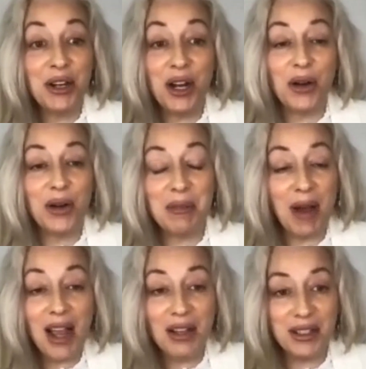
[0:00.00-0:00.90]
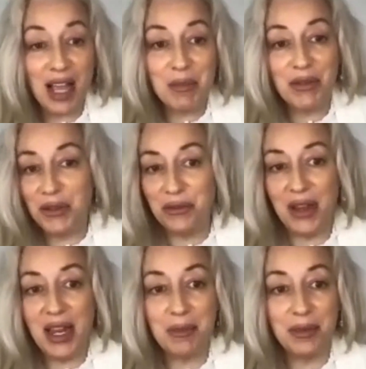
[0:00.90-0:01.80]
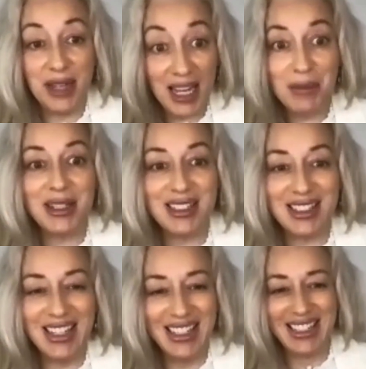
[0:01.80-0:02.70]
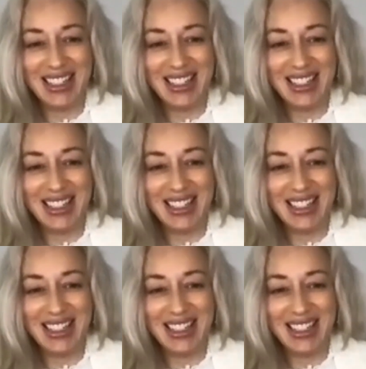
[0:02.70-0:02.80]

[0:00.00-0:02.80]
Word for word: you know, it piles up if you vape cannabis yeah,